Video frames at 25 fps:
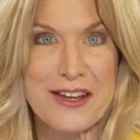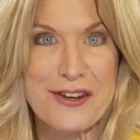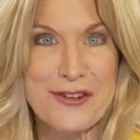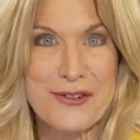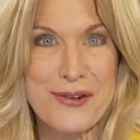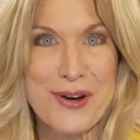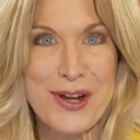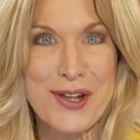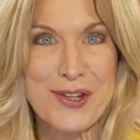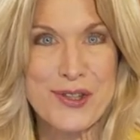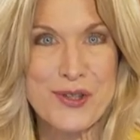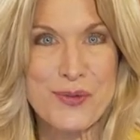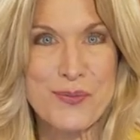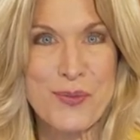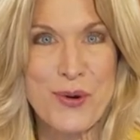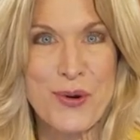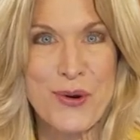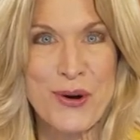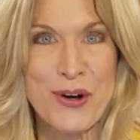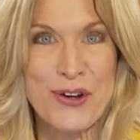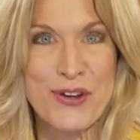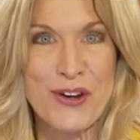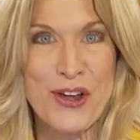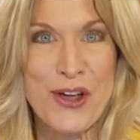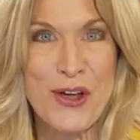
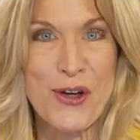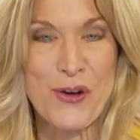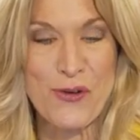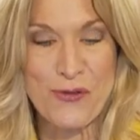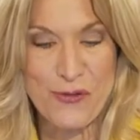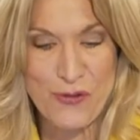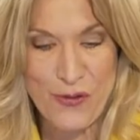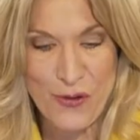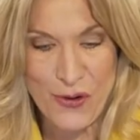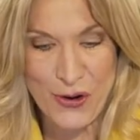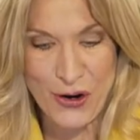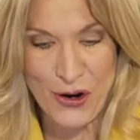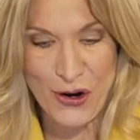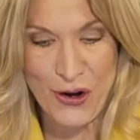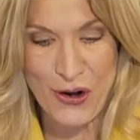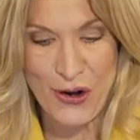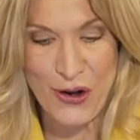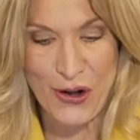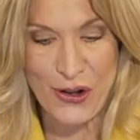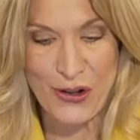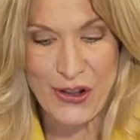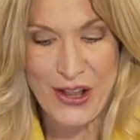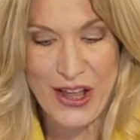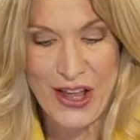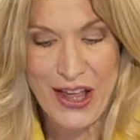transport for
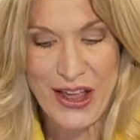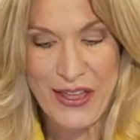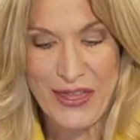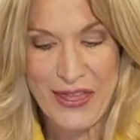all?